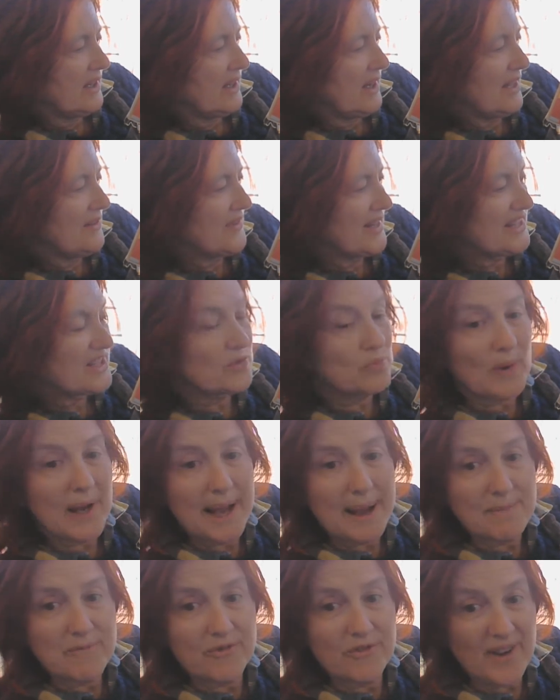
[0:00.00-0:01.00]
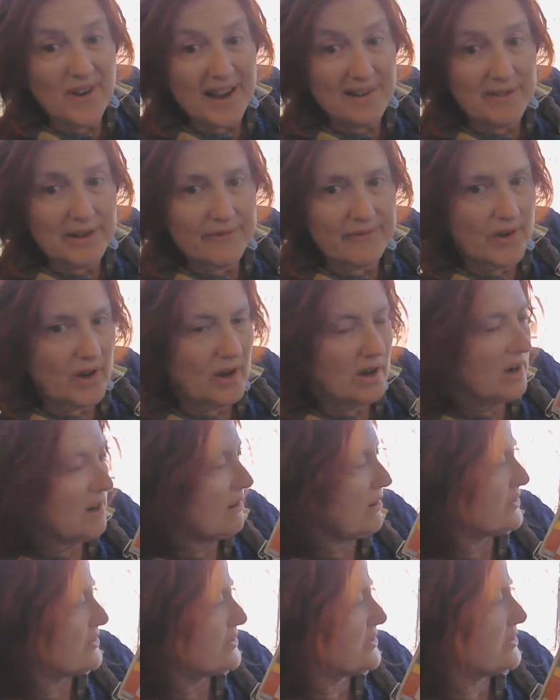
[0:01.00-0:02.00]
And they swam very
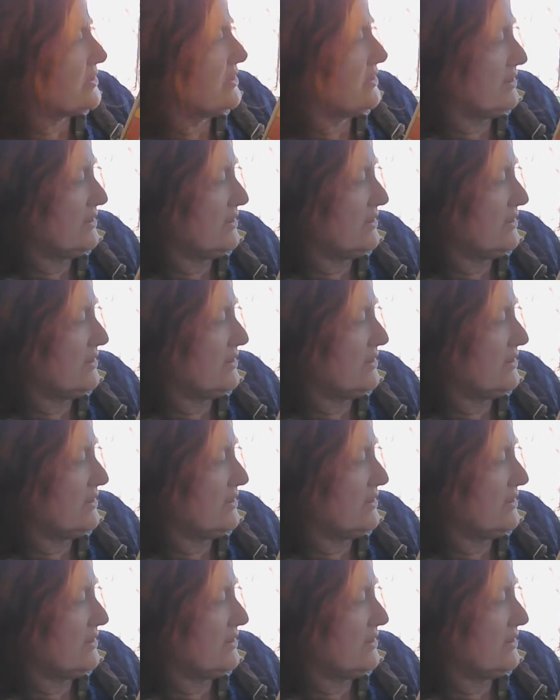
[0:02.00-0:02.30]
fast.